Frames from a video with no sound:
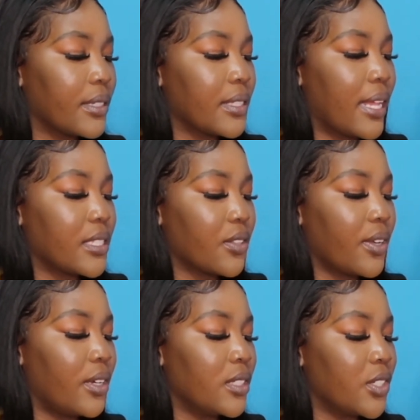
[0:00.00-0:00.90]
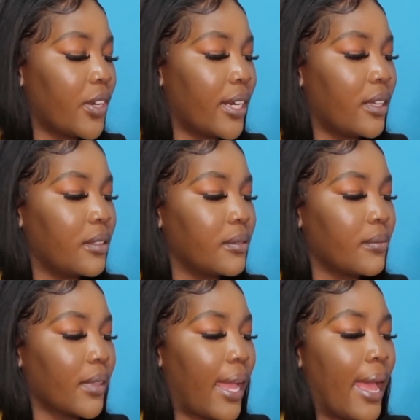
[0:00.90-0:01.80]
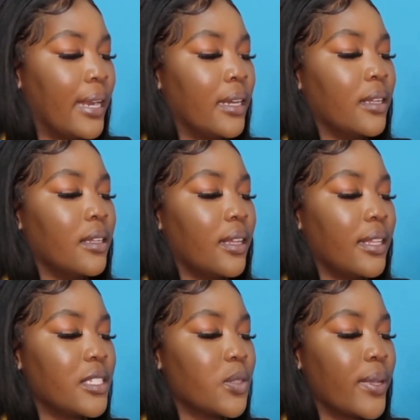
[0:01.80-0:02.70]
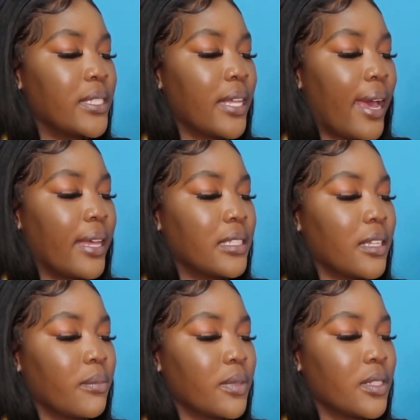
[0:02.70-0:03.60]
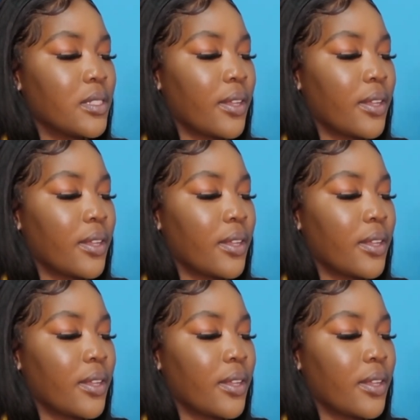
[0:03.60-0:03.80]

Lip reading: So that's 300 and it's 20 items, so